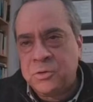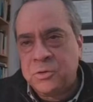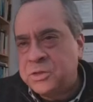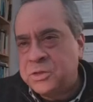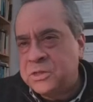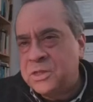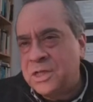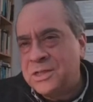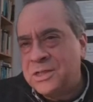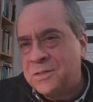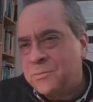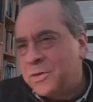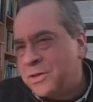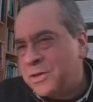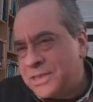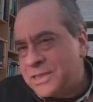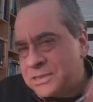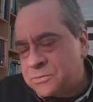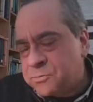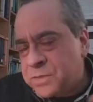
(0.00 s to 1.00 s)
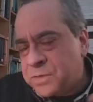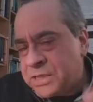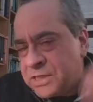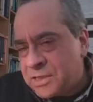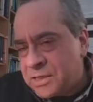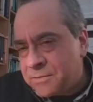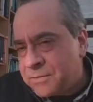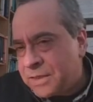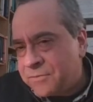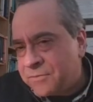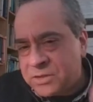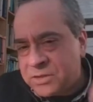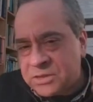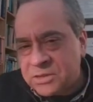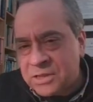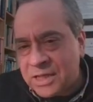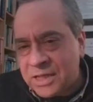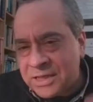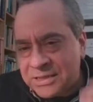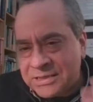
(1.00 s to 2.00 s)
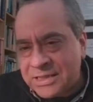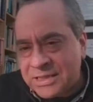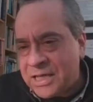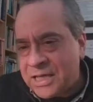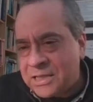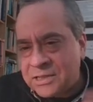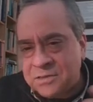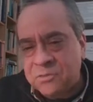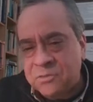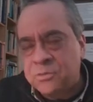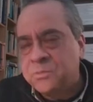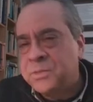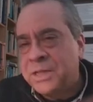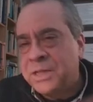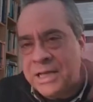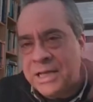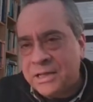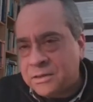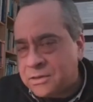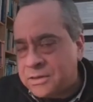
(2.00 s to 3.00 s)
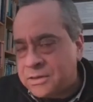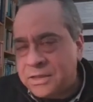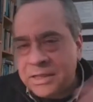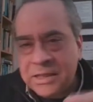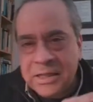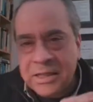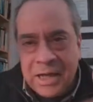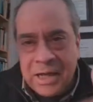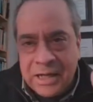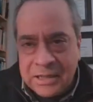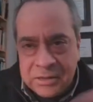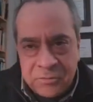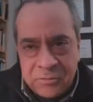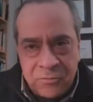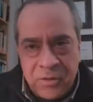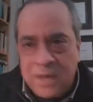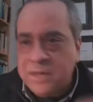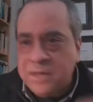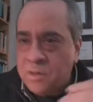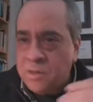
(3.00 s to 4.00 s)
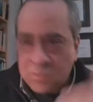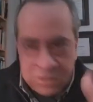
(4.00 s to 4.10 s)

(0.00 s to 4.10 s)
So it's not like, well, let's read them. If it's not at 10, it could be later, and it's fine.